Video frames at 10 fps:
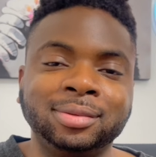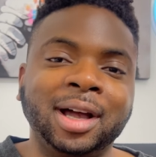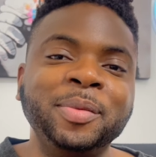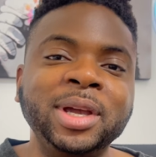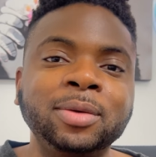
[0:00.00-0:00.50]

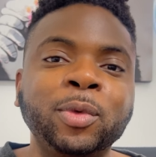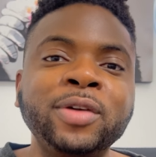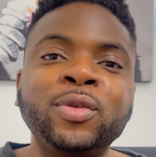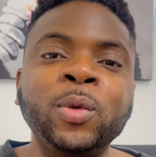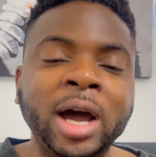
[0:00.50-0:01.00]
I mean,
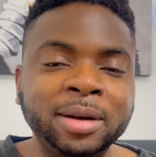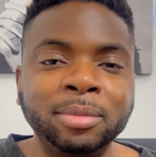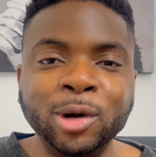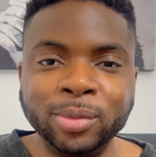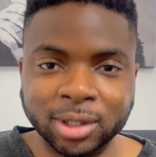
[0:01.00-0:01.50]
we've all had
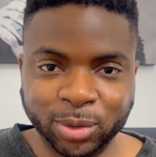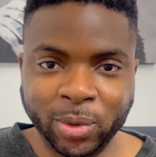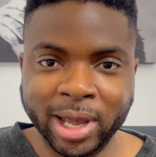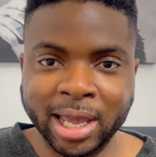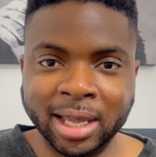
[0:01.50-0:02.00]
moments
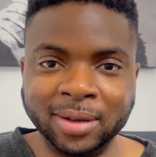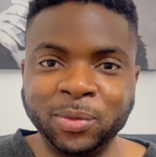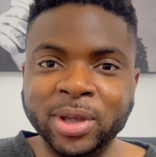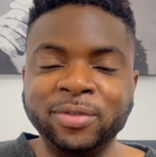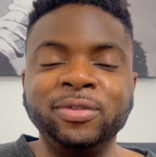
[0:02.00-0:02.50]
where
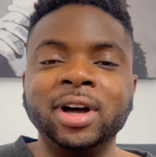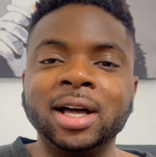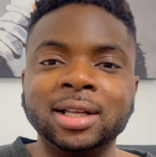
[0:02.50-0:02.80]
we've